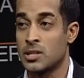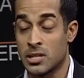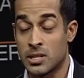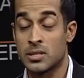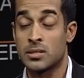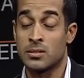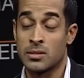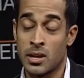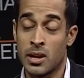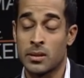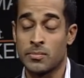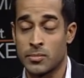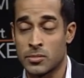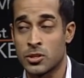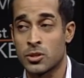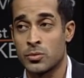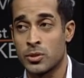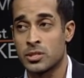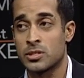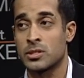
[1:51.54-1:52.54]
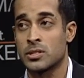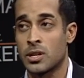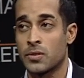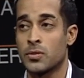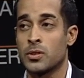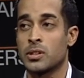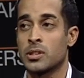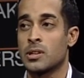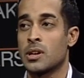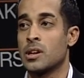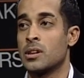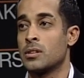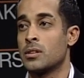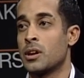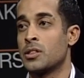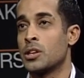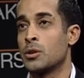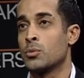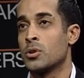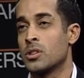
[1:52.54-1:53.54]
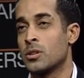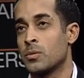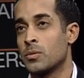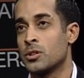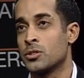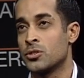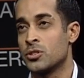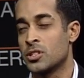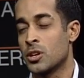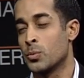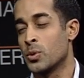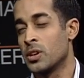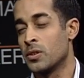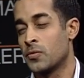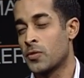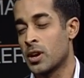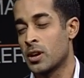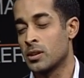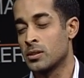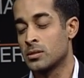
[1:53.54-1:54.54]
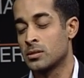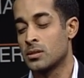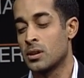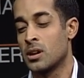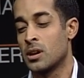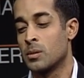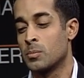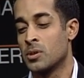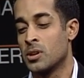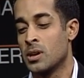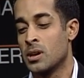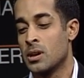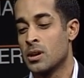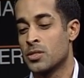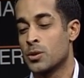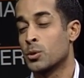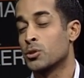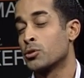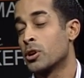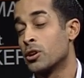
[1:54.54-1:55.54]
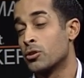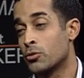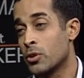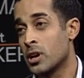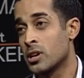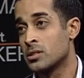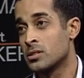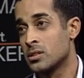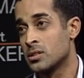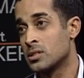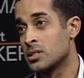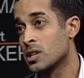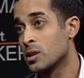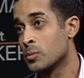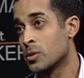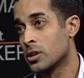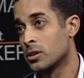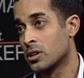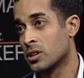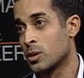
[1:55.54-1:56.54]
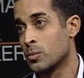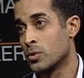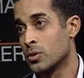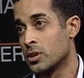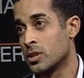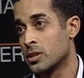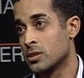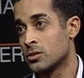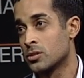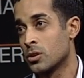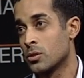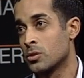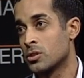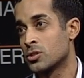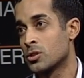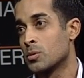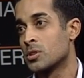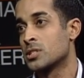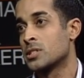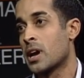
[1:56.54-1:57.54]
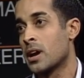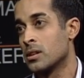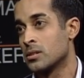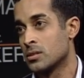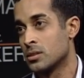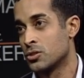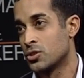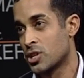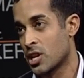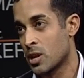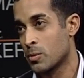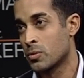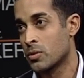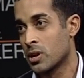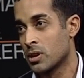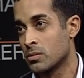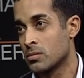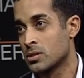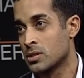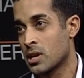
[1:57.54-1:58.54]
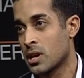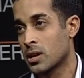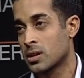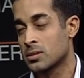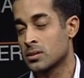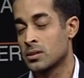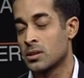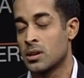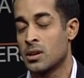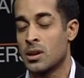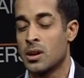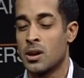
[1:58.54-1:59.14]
It is, yeah, it's increasing, definitely. And I think one of the issues that we face that we're trying to address is stigma in our communities. So there's so much silence and shame around sex.